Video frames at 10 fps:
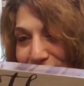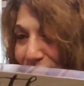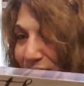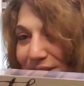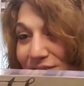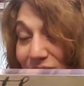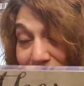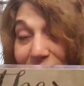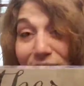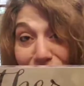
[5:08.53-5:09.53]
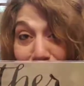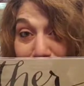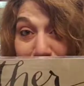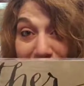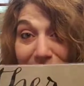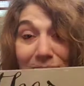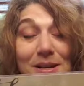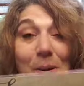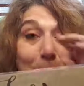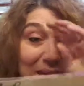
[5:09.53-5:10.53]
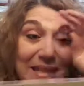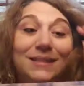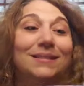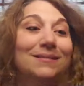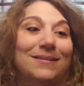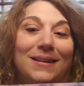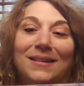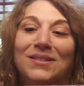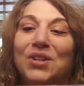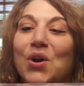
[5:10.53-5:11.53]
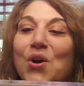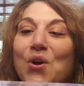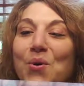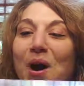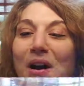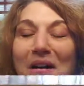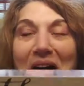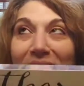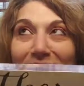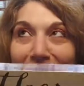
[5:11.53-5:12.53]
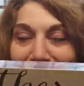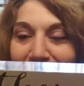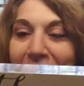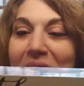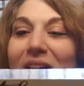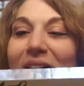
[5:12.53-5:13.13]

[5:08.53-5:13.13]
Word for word: She she does some amazing, amazing things. Uh, I love her.